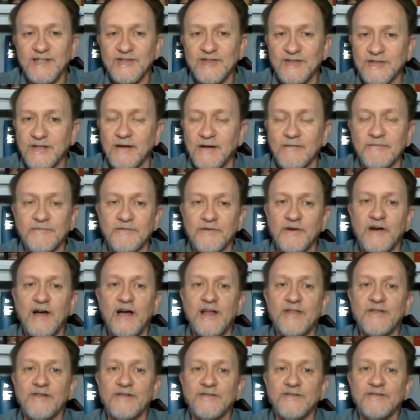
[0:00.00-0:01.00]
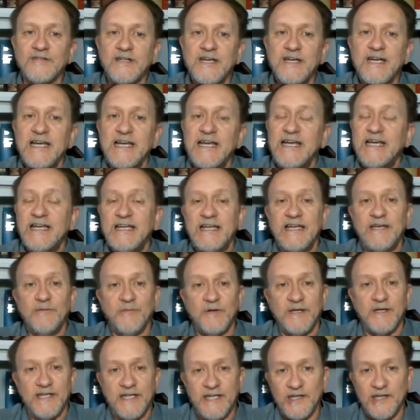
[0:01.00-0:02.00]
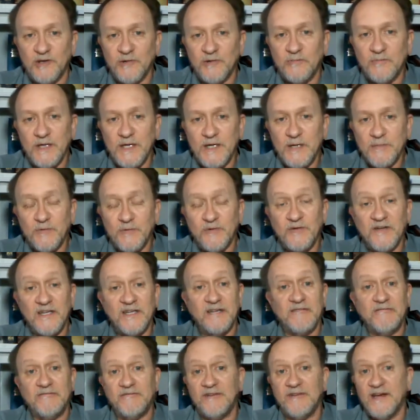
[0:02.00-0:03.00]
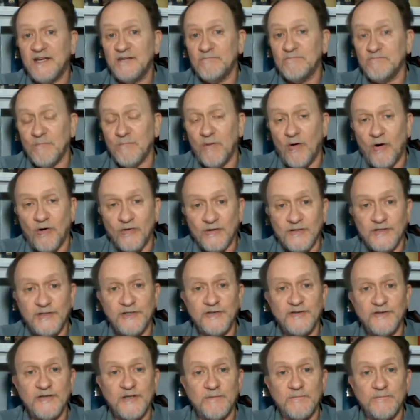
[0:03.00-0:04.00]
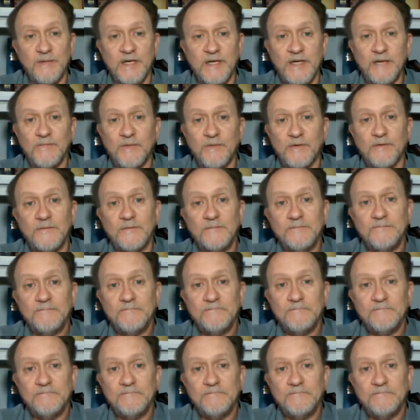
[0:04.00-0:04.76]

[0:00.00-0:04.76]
his love for others. He would heal people. He fed multitudes of people.